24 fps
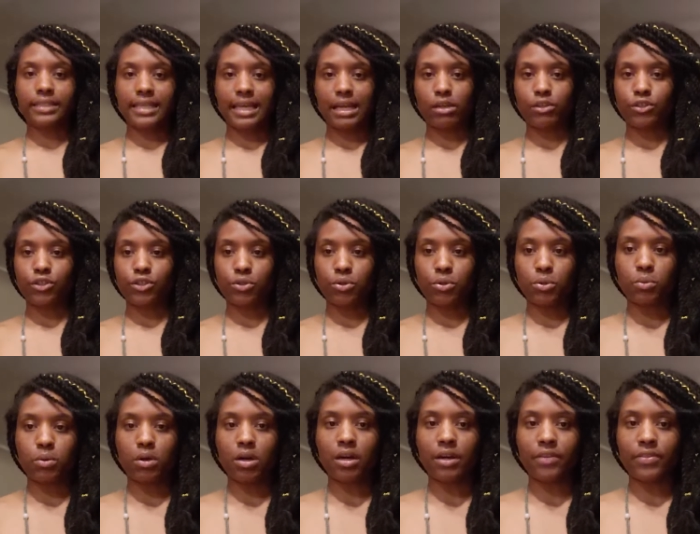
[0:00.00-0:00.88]
tells
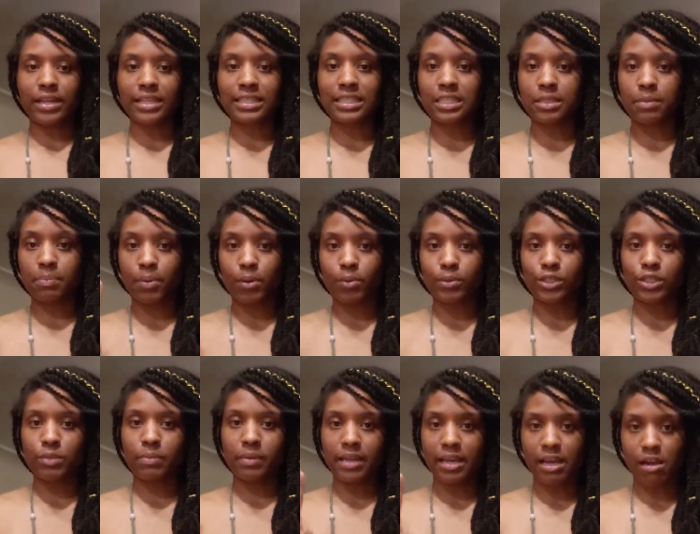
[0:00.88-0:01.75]
you are. That's supposed
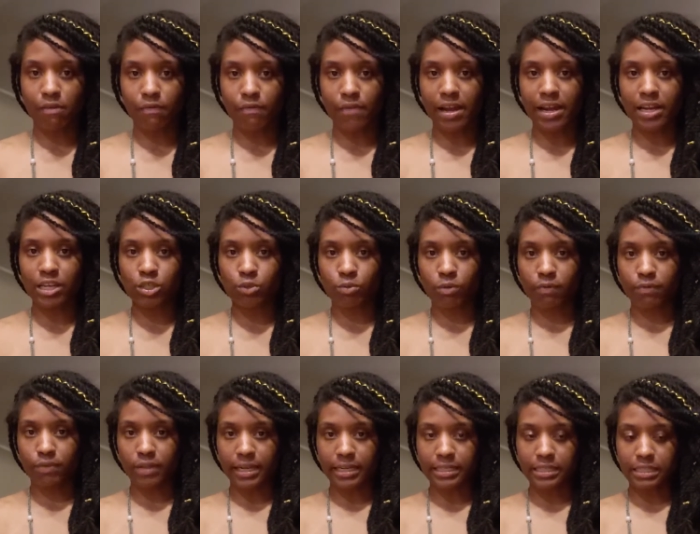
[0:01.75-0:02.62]
to be how fire's
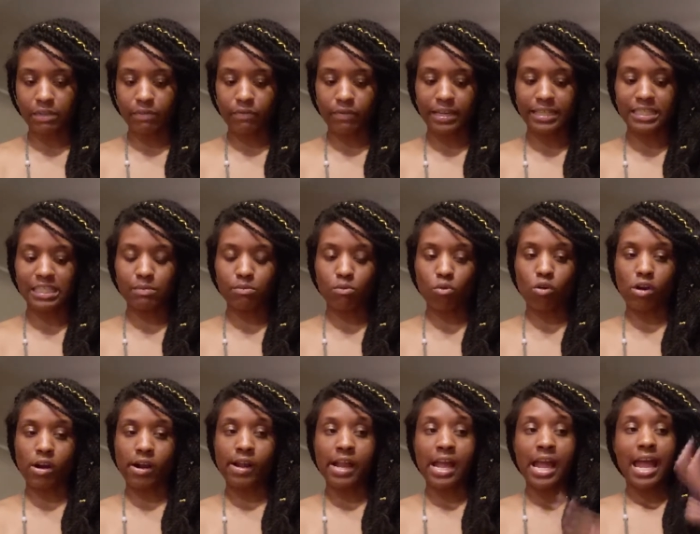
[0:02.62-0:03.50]
reflective. It's
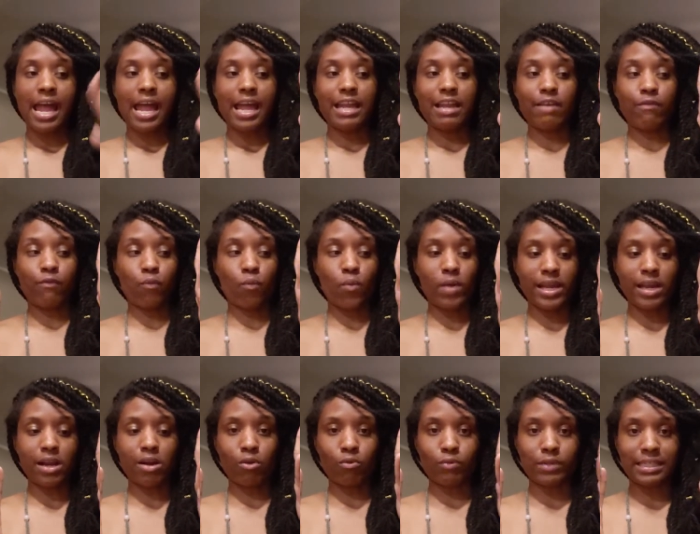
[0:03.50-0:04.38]
more if we
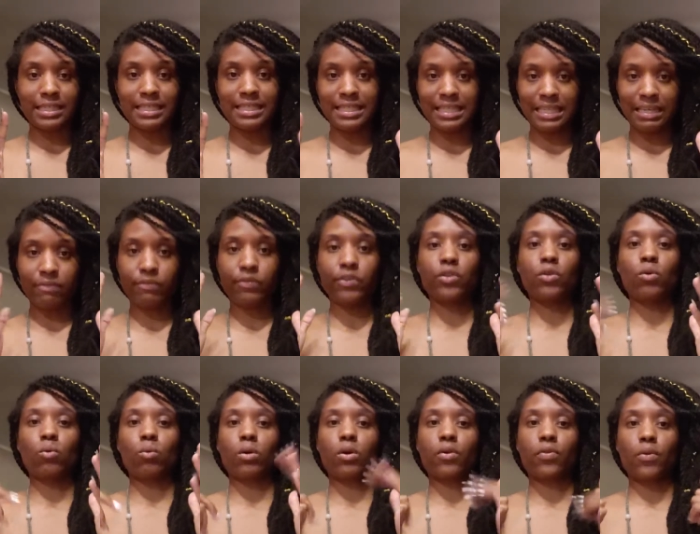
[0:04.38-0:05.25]
are received in the
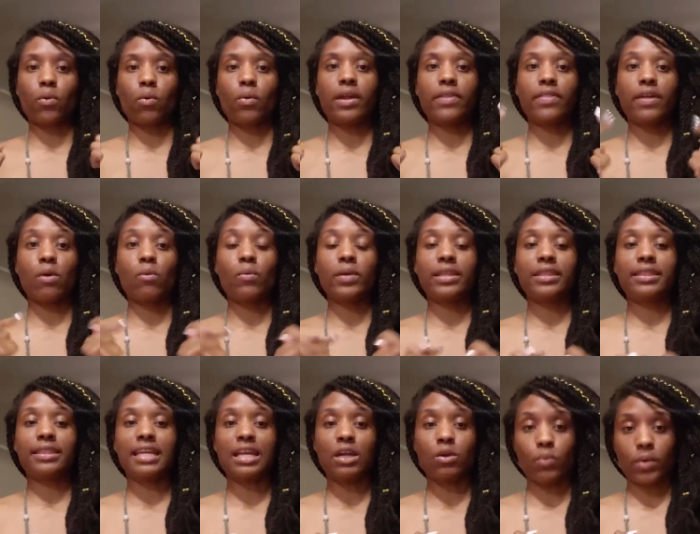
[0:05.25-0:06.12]
world the way that we
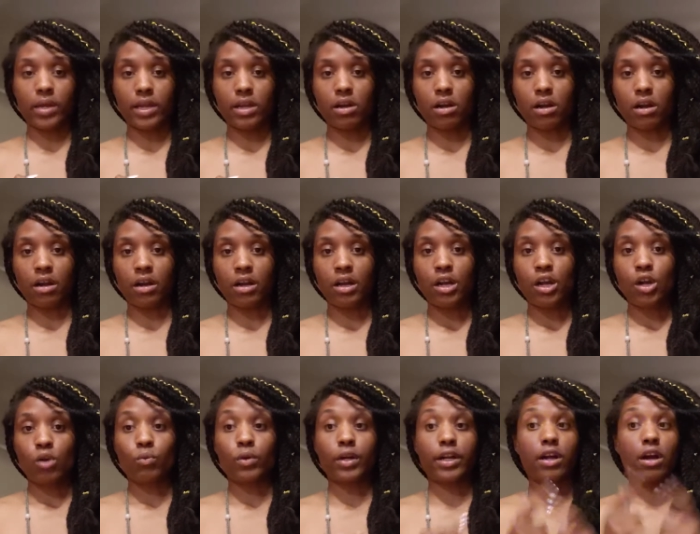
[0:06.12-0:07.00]
think we are,
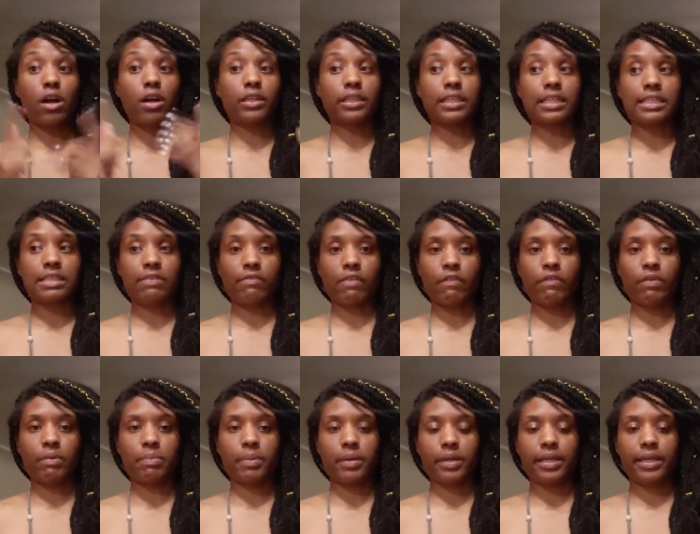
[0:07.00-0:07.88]
regardless of
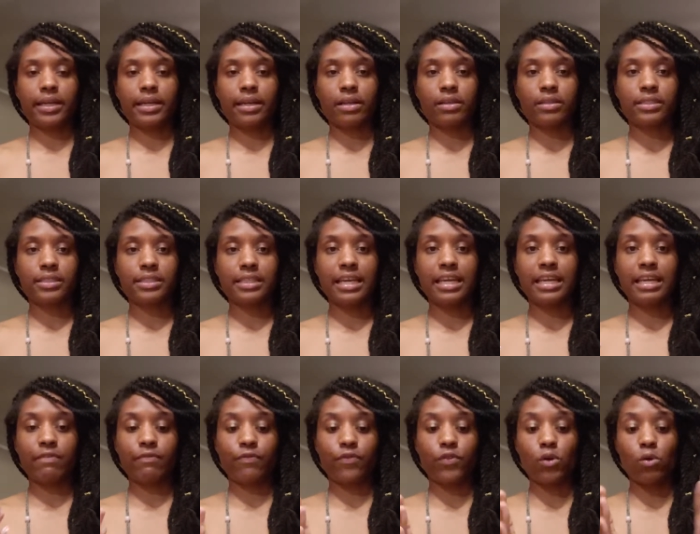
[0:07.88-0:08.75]
everybody else. And
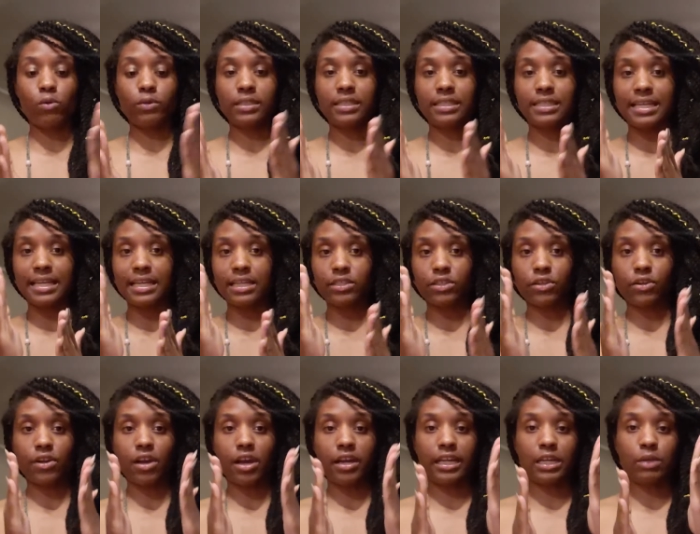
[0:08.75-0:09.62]
if those things are
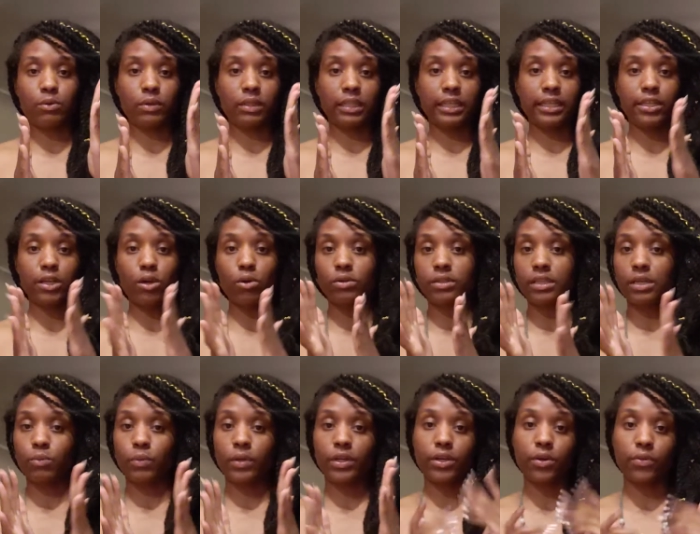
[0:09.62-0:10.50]
not equally yoked,
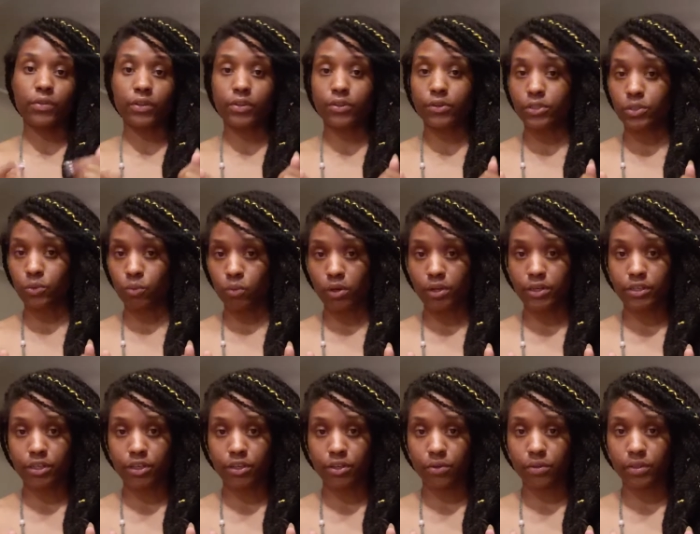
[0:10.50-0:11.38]
then we know that there's work
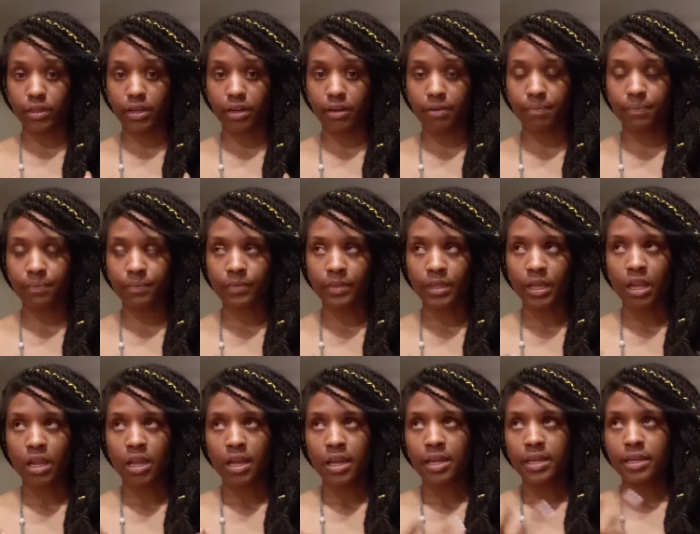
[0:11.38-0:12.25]
to do there.
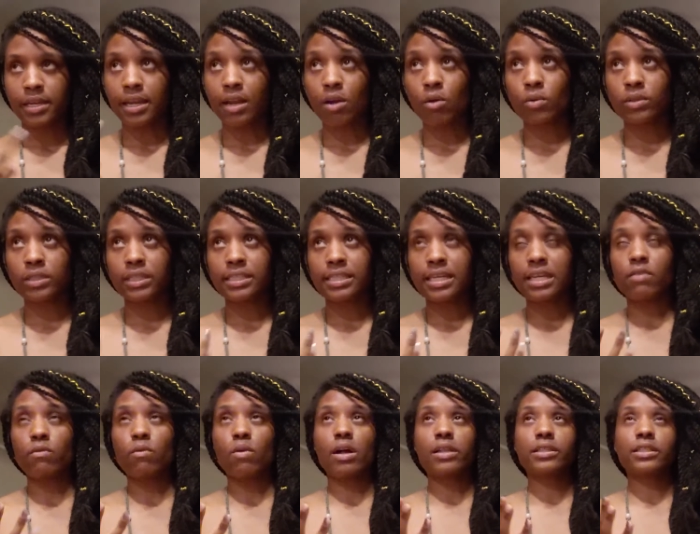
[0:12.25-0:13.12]
Now, when the Ten
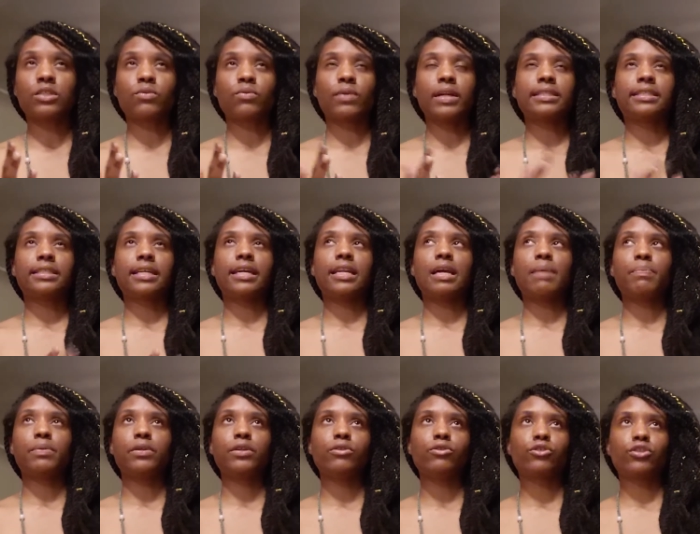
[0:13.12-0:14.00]
of Wands is right side
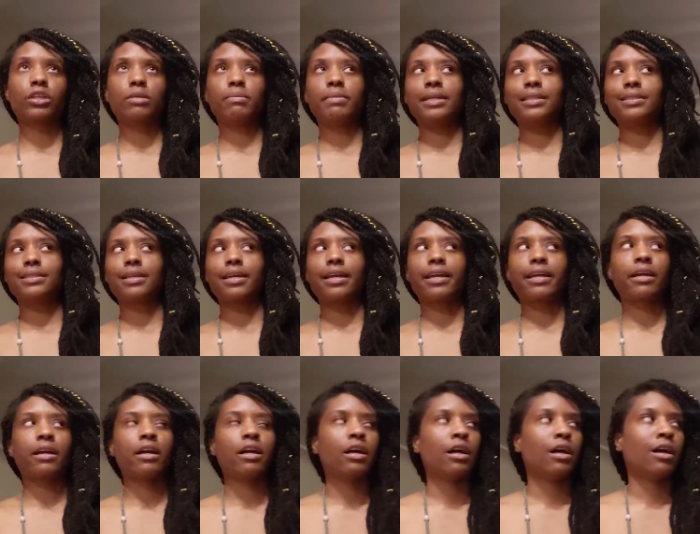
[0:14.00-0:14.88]
up, it usually means like